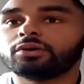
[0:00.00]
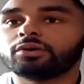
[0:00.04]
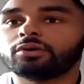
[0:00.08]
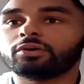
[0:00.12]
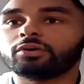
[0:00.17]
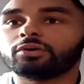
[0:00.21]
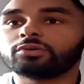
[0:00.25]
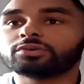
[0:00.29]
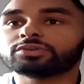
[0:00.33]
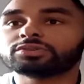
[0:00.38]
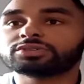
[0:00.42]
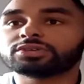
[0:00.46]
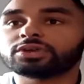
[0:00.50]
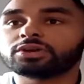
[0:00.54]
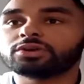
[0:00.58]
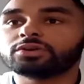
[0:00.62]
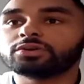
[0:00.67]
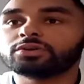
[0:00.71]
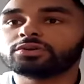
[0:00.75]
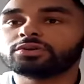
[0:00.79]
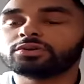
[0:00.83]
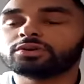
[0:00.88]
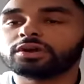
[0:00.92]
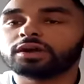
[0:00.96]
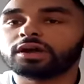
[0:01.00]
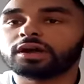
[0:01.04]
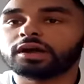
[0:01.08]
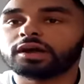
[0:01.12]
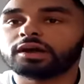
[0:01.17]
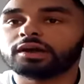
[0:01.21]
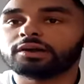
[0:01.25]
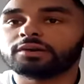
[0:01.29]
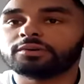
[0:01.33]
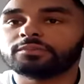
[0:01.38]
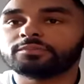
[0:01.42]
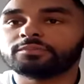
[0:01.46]
Also,
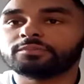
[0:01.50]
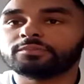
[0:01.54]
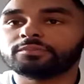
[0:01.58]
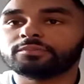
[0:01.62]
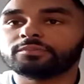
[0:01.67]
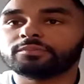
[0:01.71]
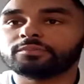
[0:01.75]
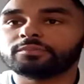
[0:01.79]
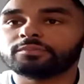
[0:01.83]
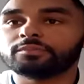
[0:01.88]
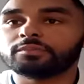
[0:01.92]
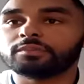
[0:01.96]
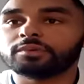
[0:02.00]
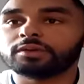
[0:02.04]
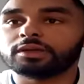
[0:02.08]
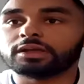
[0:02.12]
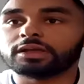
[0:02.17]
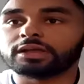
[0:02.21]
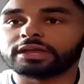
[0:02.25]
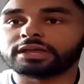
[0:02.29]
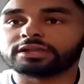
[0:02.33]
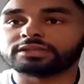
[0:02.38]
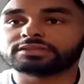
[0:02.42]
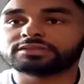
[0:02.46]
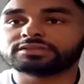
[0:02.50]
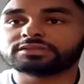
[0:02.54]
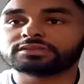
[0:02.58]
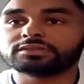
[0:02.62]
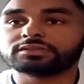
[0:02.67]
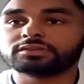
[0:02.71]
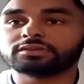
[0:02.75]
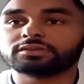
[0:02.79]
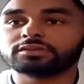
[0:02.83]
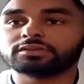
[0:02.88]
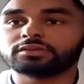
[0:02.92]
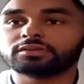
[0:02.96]
it's
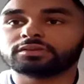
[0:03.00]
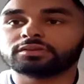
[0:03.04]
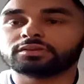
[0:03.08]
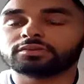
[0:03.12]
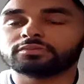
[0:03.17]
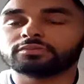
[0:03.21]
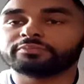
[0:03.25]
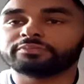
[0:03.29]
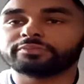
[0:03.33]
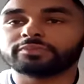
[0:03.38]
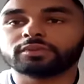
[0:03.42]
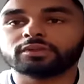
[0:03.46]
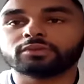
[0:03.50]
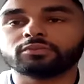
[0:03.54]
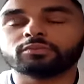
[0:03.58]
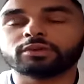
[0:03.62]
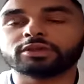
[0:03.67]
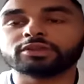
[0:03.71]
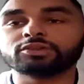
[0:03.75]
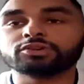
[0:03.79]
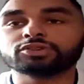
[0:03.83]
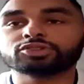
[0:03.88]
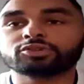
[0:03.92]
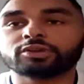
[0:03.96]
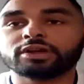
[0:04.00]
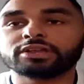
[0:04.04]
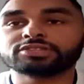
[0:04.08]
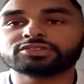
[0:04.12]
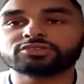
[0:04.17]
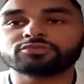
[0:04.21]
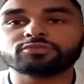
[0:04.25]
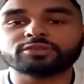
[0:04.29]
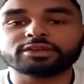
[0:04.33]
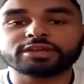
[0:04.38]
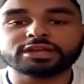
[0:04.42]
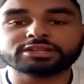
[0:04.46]
when you're trying to
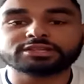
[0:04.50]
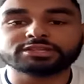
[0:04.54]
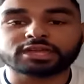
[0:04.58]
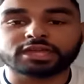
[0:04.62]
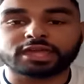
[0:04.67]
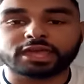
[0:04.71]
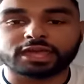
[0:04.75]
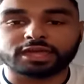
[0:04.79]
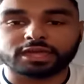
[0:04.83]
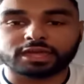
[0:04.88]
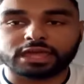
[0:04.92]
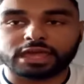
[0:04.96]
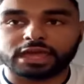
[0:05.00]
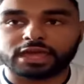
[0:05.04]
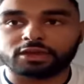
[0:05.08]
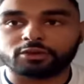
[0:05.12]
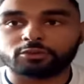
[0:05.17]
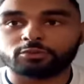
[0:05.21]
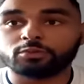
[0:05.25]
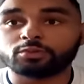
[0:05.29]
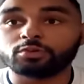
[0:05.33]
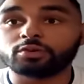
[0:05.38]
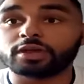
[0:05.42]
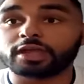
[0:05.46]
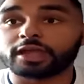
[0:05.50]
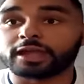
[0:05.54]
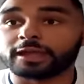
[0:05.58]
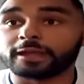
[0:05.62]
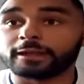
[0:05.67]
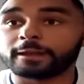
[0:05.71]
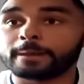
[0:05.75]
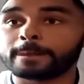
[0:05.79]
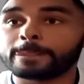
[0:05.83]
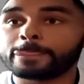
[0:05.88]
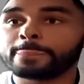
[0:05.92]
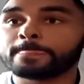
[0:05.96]
re-educate gait and
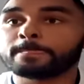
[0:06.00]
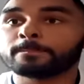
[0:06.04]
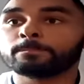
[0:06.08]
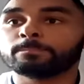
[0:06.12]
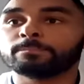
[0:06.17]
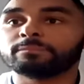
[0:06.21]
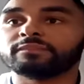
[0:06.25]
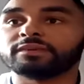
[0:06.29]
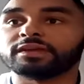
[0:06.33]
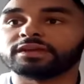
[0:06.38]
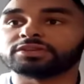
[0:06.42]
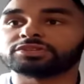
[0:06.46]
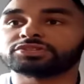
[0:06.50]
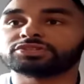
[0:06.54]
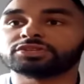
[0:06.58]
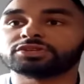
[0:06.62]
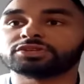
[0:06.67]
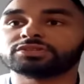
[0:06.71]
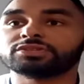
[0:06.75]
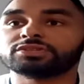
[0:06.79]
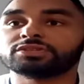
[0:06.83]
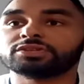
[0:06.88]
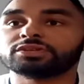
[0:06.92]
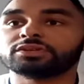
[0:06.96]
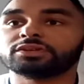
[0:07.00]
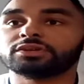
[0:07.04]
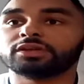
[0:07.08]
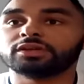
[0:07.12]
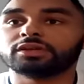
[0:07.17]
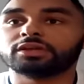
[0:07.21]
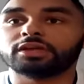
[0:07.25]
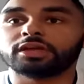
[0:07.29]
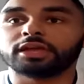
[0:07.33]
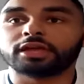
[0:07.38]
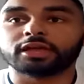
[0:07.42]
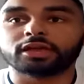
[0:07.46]
walking, it should
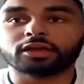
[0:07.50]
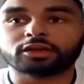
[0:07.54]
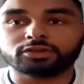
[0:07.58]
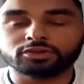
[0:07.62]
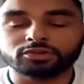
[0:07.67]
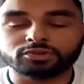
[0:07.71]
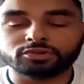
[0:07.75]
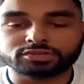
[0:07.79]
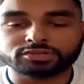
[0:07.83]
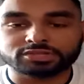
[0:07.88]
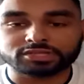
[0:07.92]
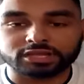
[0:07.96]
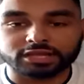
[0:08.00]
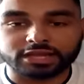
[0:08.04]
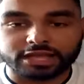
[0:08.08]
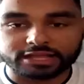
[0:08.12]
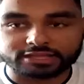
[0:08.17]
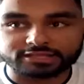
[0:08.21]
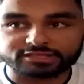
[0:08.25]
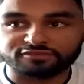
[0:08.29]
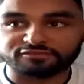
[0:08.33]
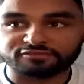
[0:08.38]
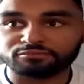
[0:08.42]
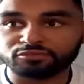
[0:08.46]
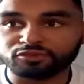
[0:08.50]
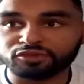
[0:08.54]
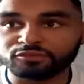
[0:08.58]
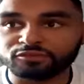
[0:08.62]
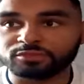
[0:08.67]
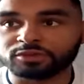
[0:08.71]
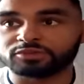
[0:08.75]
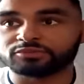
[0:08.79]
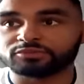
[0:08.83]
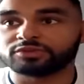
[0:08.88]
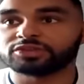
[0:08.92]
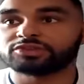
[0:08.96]
include selective
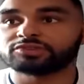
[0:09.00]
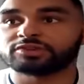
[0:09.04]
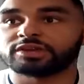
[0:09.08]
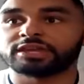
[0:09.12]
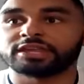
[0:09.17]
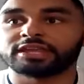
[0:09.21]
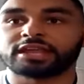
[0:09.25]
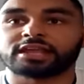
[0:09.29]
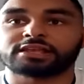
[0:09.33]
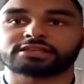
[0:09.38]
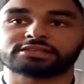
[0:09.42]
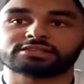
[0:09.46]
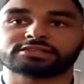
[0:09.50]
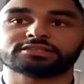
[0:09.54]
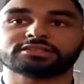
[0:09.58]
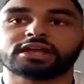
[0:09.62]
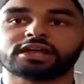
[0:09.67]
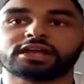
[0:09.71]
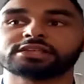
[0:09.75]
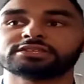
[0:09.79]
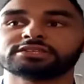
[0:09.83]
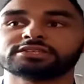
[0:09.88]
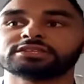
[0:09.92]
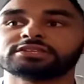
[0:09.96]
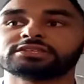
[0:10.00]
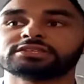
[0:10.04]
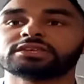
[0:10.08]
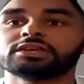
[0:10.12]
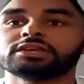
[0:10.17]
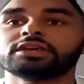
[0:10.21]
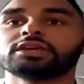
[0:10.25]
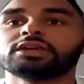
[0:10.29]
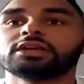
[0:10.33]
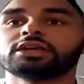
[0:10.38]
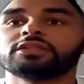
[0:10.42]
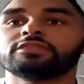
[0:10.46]
movement retraining exercises
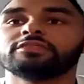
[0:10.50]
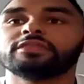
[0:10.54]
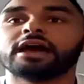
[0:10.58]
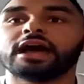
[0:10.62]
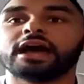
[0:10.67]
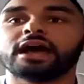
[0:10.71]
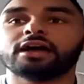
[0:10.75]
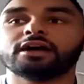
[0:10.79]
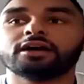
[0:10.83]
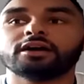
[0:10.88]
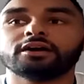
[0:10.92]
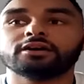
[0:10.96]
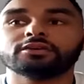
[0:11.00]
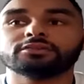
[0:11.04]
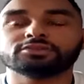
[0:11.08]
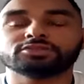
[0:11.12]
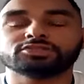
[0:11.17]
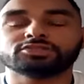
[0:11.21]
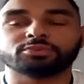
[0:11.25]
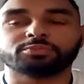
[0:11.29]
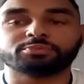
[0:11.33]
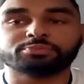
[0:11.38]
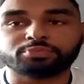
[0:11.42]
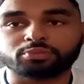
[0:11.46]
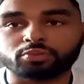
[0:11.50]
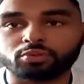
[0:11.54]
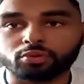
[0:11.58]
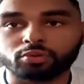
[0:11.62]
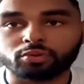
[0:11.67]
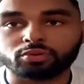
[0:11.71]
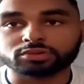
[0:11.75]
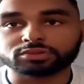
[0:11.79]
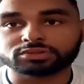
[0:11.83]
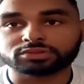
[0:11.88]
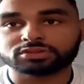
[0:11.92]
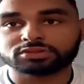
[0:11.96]
that
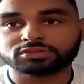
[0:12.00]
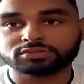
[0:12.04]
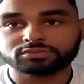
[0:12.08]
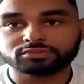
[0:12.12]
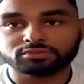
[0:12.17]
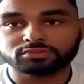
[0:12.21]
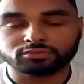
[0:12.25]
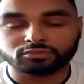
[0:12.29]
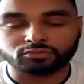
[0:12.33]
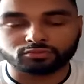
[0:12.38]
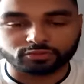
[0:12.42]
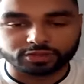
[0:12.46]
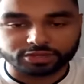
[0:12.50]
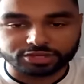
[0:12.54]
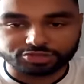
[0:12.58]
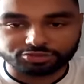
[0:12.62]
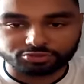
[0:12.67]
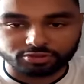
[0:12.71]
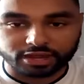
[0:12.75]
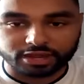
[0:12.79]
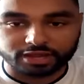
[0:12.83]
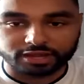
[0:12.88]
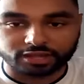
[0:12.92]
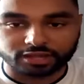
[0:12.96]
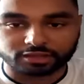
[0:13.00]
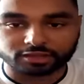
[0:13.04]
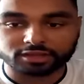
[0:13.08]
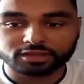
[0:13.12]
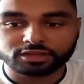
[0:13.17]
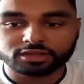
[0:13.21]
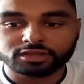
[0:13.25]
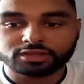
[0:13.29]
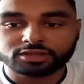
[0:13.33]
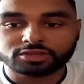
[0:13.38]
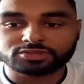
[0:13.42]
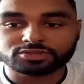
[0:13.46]
support retraining.
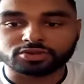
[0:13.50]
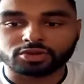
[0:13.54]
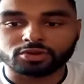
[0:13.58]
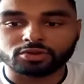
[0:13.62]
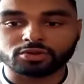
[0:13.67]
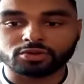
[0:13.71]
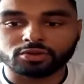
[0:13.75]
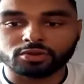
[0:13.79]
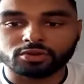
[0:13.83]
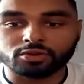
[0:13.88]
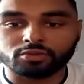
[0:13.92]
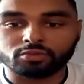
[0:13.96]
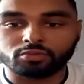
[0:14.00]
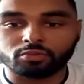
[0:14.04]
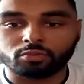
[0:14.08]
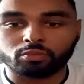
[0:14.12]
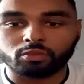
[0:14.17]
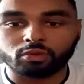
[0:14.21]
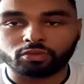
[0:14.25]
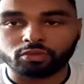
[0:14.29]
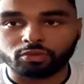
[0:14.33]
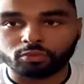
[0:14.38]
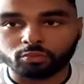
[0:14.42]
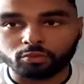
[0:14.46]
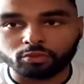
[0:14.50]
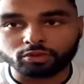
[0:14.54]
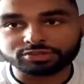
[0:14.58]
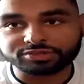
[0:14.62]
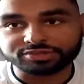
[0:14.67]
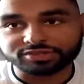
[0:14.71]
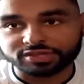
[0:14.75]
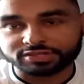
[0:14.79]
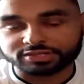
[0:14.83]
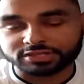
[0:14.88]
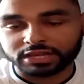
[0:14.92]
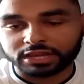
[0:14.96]
So what the water
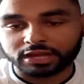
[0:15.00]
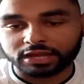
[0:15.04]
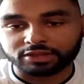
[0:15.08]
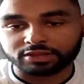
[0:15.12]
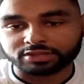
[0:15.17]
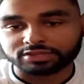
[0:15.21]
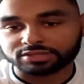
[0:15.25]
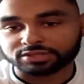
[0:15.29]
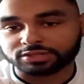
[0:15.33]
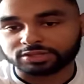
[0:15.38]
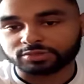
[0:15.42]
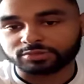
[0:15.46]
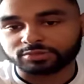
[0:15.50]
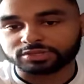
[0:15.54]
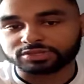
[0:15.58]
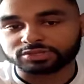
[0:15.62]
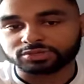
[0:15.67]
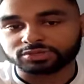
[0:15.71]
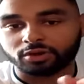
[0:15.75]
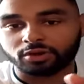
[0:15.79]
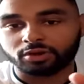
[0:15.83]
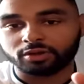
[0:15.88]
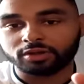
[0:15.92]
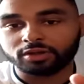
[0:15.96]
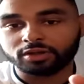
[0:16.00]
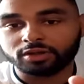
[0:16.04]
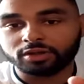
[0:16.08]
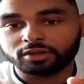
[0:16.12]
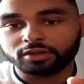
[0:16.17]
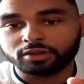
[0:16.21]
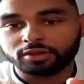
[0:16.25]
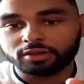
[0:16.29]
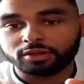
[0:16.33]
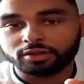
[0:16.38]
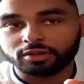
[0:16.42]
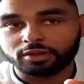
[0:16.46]
does allow you to do
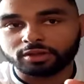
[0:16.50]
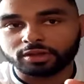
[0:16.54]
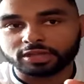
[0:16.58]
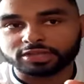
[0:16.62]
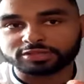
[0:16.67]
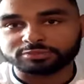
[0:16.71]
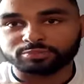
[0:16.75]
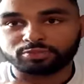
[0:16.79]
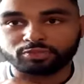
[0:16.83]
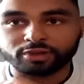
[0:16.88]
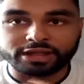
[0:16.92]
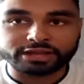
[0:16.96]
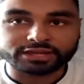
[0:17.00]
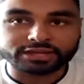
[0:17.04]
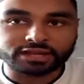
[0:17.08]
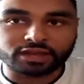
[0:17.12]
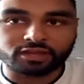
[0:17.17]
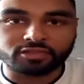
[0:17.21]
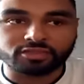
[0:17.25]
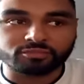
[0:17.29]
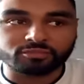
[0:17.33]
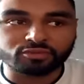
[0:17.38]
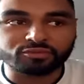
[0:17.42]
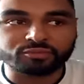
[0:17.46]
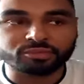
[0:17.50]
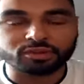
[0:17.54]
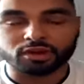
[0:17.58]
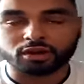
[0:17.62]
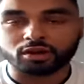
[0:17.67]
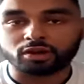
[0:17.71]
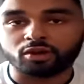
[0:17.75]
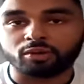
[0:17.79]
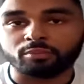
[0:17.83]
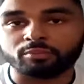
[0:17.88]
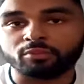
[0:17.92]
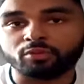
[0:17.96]
is break down the movement a
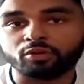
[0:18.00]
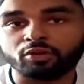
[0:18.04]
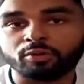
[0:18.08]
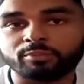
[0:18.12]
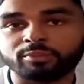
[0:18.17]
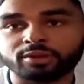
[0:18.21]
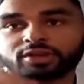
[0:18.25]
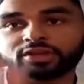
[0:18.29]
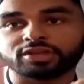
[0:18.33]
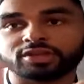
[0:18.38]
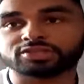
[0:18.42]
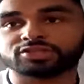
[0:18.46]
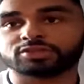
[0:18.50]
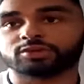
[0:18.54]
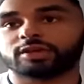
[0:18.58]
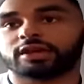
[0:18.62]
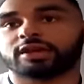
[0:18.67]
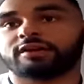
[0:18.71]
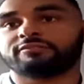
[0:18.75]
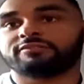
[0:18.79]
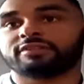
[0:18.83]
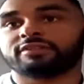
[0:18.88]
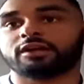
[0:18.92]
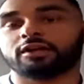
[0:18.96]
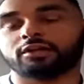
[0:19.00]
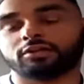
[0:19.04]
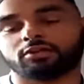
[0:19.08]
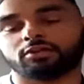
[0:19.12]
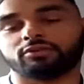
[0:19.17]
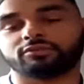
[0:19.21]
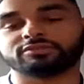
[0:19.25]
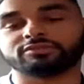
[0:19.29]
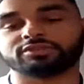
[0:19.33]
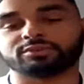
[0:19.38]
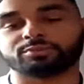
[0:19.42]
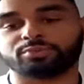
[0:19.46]
lot more. Because you have that a lot
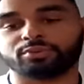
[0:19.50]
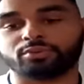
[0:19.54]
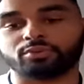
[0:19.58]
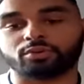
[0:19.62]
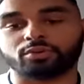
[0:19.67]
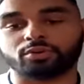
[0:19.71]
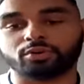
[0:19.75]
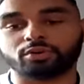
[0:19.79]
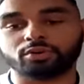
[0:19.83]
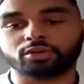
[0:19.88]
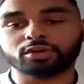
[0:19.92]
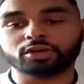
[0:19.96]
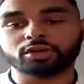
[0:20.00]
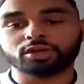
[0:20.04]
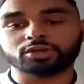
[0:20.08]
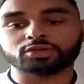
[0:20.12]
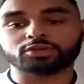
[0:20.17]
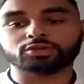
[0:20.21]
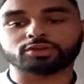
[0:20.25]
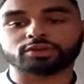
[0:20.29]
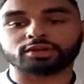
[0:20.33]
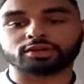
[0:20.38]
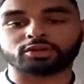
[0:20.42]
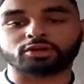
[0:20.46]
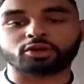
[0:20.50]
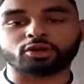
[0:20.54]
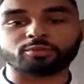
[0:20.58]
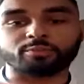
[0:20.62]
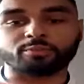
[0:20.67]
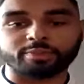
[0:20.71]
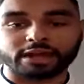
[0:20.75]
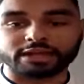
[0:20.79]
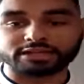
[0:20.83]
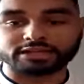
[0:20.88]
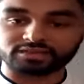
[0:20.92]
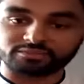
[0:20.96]
of support, you can go
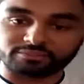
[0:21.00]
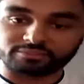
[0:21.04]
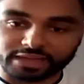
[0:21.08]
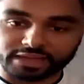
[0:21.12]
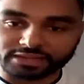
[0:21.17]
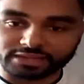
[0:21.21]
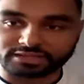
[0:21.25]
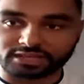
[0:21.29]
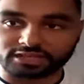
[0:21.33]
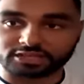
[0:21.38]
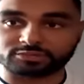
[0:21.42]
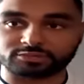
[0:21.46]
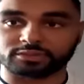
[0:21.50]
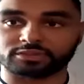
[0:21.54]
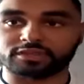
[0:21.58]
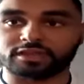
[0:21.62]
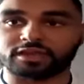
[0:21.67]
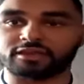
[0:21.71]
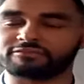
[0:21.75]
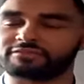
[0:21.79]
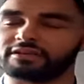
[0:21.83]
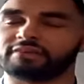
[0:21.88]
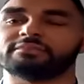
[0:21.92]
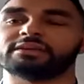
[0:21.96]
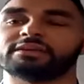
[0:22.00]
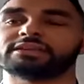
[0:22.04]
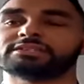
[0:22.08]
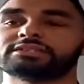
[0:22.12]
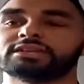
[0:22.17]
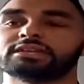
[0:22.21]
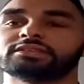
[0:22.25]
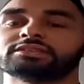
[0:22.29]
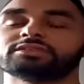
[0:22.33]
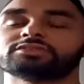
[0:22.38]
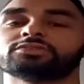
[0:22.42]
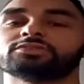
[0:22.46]
back to basics with it, if that makes
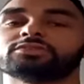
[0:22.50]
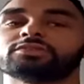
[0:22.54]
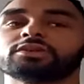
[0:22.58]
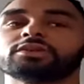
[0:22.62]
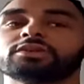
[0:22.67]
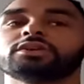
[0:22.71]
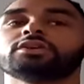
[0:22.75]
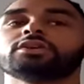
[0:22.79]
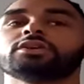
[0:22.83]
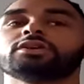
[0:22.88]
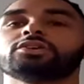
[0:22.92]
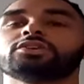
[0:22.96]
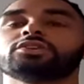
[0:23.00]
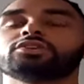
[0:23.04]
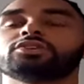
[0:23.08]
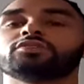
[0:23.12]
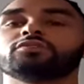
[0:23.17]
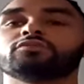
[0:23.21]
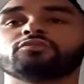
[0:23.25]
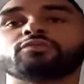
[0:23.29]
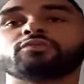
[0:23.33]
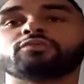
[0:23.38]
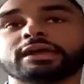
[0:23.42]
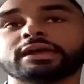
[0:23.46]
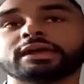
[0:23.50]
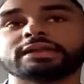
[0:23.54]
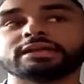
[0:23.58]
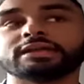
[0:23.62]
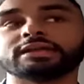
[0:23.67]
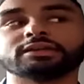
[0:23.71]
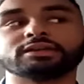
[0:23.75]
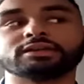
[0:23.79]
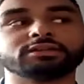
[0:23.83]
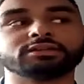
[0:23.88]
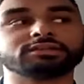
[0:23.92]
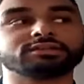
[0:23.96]
sense. So you can
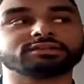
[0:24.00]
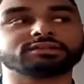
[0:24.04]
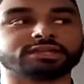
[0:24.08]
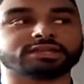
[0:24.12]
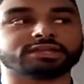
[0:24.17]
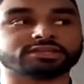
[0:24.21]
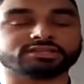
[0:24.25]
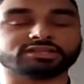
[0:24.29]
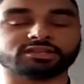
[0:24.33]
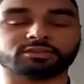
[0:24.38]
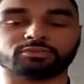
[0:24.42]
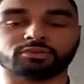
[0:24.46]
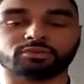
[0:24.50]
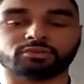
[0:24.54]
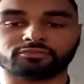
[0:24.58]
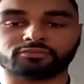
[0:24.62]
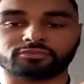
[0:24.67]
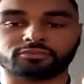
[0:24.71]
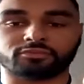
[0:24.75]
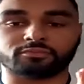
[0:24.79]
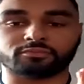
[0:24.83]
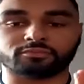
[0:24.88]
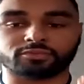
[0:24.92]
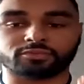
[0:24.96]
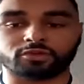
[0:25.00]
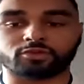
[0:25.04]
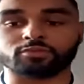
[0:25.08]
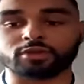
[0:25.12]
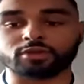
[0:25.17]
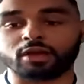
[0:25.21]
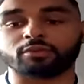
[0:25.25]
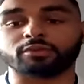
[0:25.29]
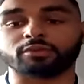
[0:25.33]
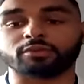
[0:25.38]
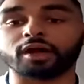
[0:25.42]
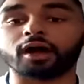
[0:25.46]
really teach someone from the
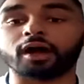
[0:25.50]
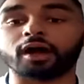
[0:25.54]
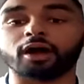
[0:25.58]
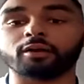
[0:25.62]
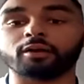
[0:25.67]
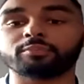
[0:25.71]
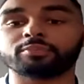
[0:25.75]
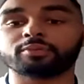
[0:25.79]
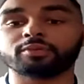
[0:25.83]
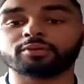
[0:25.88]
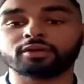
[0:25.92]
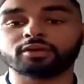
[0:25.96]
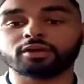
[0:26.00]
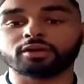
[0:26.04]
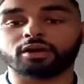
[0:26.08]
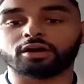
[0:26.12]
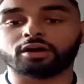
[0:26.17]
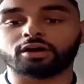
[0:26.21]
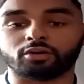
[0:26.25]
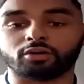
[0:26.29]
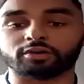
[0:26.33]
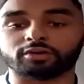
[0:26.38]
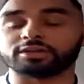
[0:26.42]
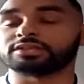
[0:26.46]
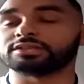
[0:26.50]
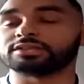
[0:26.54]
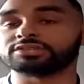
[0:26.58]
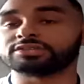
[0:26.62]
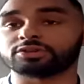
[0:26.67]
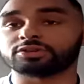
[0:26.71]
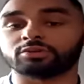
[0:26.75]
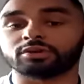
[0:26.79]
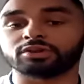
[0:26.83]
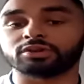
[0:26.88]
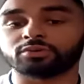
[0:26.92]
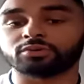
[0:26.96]
ground up a lot easier
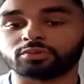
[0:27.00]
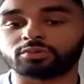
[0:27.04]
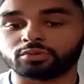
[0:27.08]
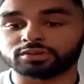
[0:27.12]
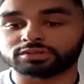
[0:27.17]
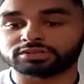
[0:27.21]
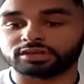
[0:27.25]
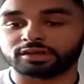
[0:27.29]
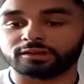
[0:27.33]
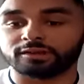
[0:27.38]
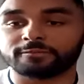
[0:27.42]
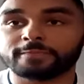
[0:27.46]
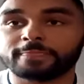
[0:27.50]
underwater.